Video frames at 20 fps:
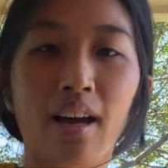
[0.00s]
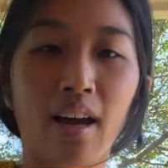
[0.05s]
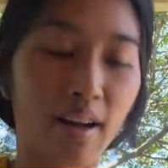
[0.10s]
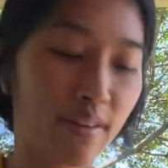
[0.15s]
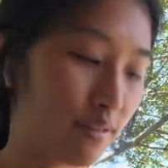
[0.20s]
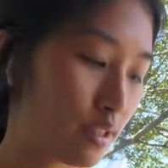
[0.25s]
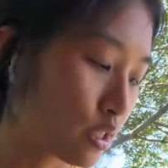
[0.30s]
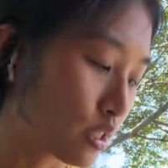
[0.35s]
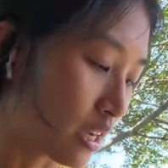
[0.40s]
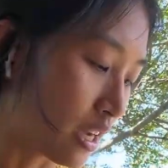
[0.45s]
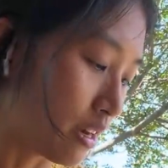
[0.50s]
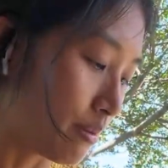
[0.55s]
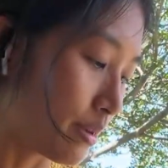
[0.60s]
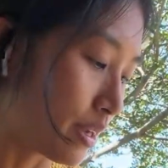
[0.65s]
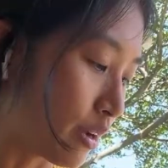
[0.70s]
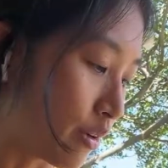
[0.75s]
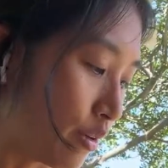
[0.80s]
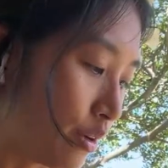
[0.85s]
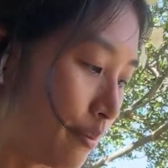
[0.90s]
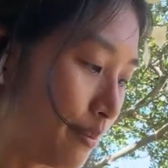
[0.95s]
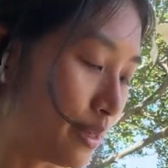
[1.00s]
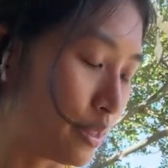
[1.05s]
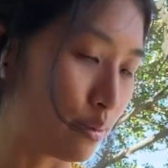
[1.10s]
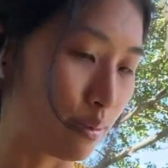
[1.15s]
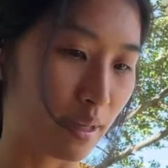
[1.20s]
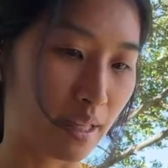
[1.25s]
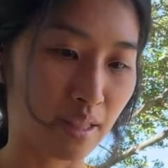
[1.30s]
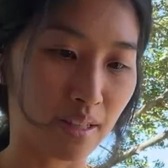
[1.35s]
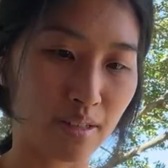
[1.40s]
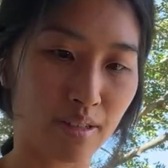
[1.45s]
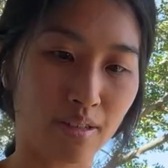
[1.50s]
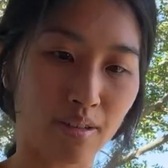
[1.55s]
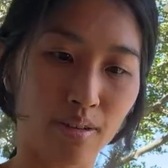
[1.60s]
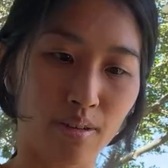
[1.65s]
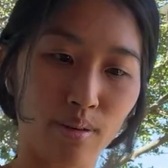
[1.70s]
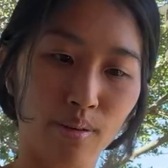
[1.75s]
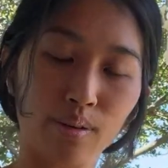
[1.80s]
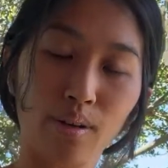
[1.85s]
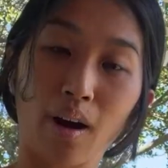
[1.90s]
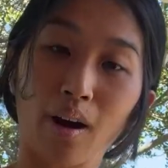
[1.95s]
I've just kind of been going between the
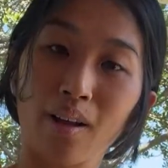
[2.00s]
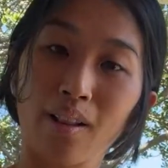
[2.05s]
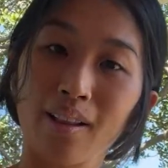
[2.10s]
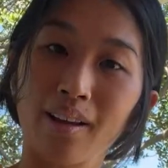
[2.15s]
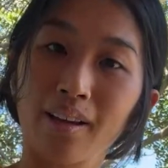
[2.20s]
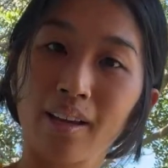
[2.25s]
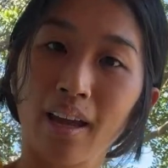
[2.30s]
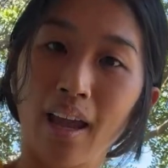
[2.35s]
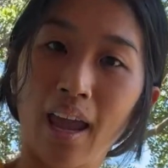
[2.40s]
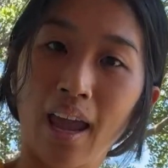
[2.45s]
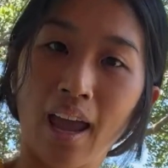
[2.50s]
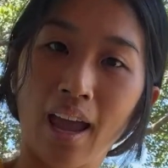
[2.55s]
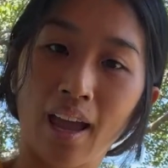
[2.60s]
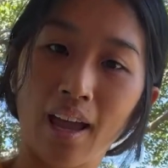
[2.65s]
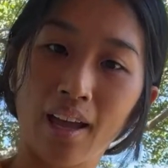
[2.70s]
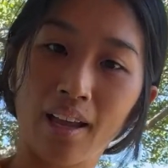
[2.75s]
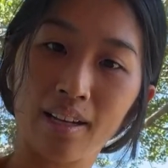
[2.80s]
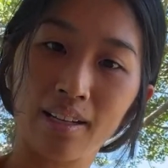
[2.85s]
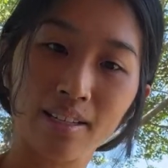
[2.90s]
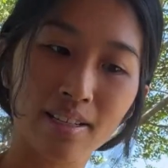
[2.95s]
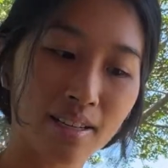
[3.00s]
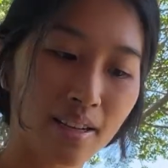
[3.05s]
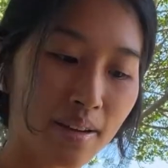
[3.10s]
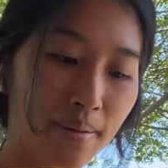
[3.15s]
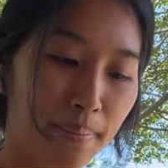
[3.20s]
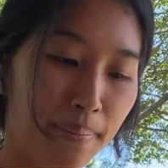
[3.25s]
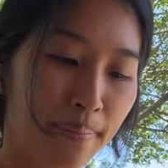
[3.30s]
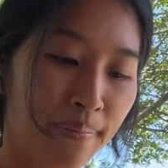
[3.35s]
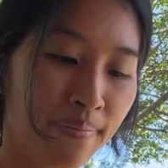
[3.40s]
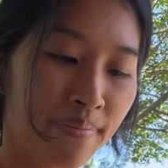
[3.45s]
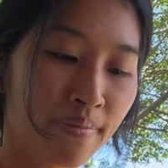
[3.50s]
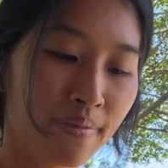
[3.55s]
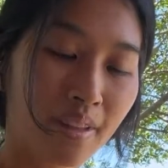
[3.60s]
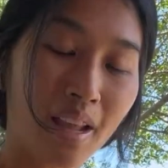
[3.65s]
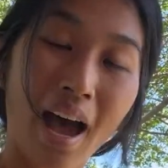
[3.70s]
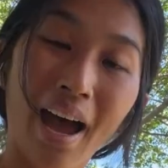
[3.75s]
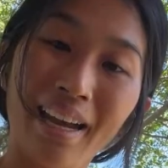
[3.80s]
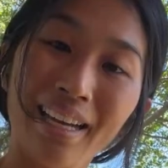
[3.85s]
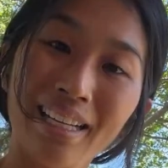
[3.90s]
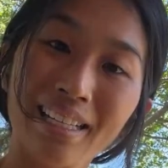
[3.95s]
two, garlic and
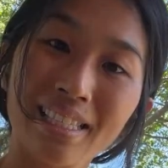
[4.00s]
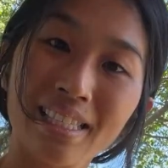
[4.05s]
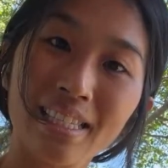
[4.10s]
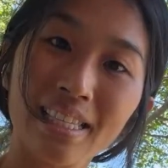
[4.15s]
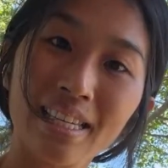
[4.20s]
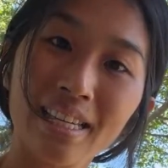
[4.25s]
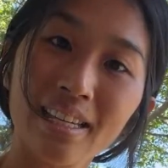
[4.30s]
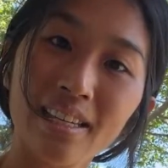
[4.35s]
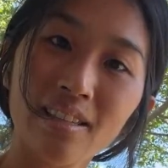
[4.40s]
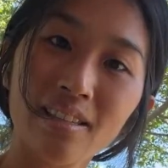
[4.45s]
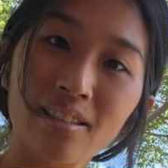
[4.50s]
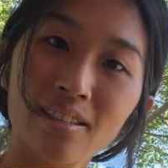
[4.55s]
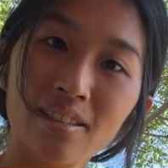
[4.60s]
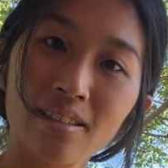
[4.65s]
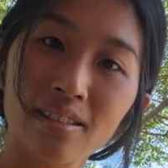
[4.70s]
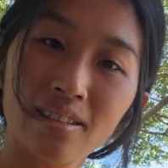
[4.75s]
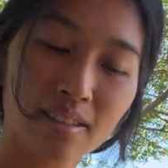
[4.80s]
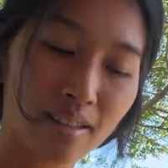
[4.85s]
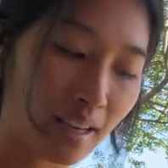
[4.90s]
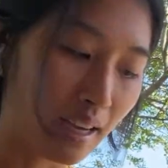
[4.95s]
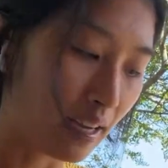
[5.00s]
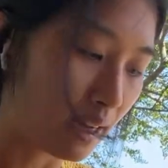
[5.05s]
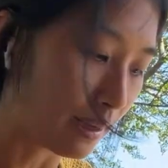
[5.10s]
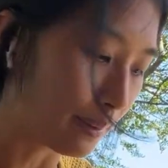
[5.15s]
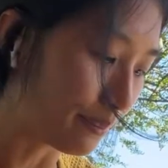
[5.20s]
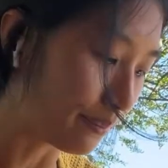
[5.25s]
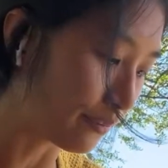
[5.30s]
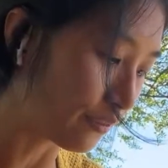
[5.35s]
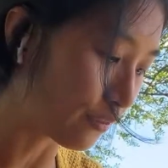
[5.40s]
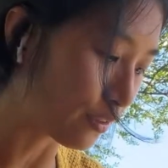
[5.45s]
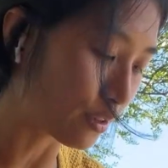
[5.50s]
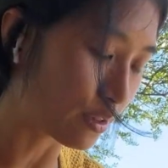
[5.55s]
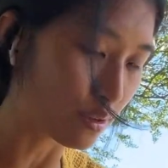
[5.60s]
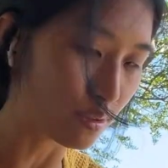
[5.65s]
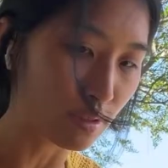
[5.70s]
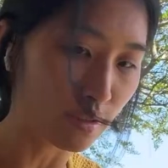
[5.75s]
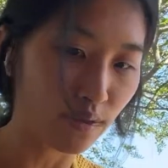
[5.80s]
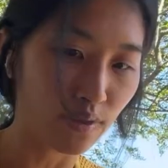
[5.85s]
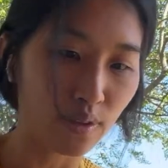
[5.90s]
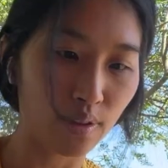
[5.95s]
onion seeds. For
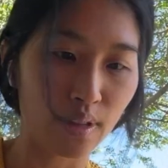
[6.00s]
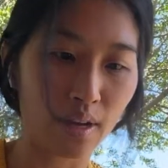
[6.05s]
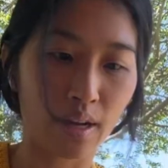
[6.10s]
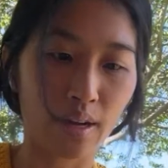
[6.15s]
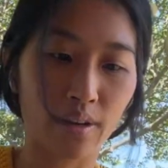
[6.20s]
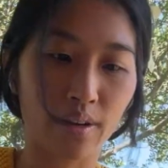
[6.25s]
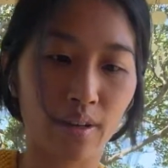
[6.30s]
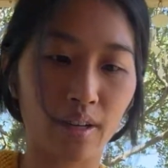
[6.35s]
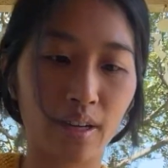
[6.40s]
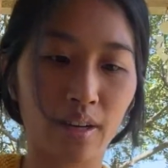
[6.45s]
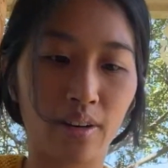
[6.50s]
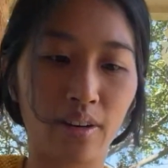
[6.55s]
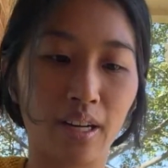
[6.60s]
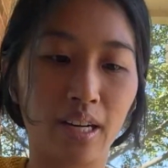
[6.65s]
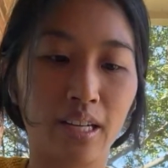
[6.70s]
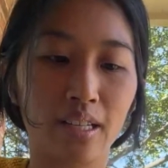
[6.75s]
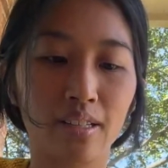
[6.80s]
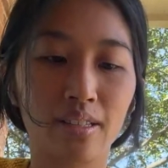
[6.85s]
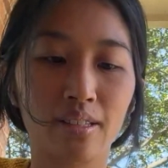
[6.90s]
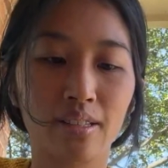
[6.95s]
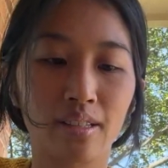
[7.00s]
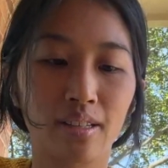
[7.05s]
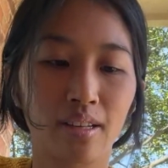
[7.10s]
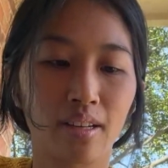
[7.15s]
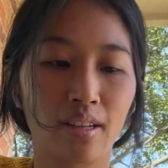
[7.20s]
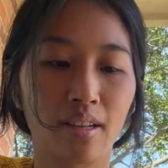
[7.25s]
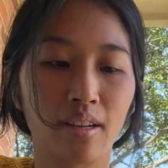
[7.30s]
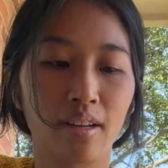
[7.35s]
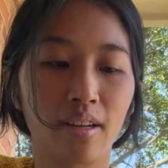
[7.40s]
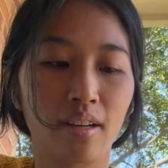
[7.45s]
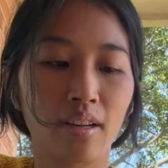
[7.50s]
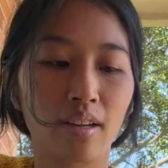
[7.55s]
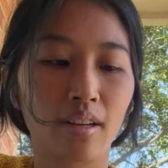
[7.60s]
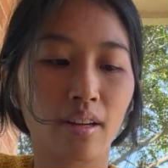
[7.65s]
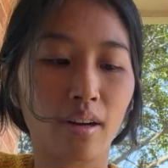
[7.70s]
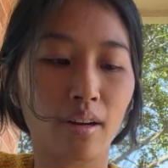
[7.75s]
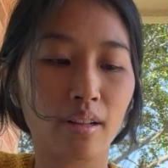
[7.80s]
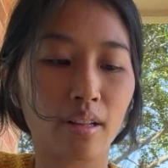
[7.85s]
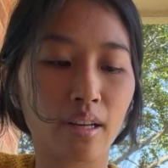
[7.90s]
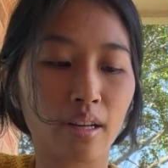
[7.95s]
those of you that are curious,
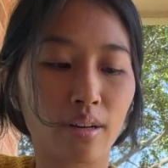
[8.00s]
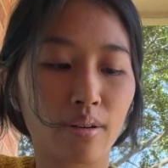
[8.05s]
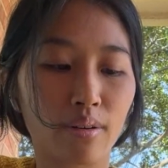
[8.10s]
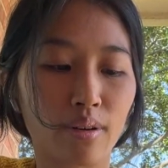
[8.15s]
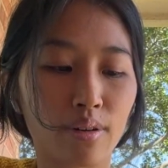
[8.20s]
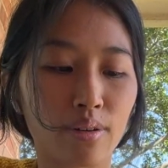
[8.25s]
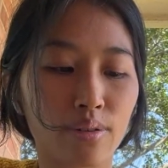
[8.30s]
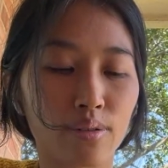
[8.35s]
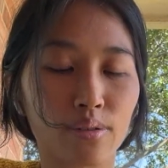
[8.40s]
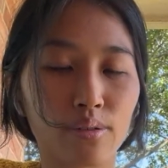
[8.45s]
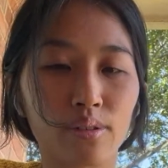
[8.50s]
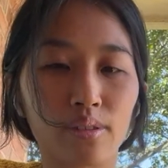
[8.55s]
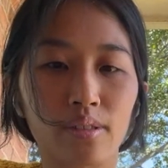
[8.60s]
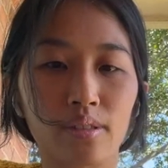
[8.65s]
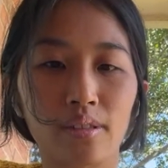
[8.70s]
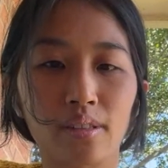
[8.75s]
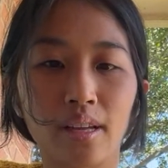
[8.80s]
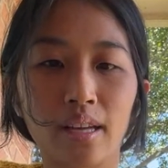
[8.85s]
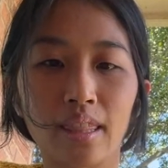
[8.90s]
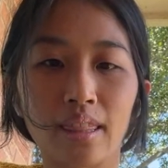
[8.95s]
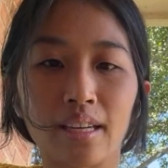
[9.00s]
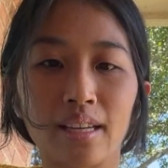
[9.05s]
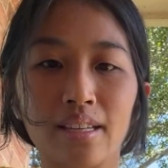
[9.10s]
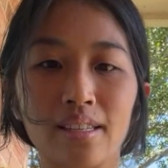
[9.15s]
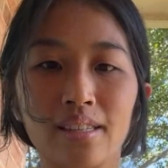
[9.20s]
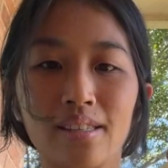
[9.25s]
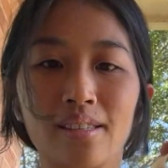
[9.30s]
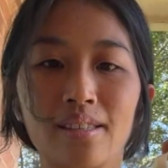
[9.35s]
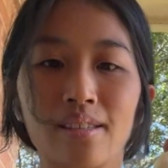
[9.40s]
garlic grows like this.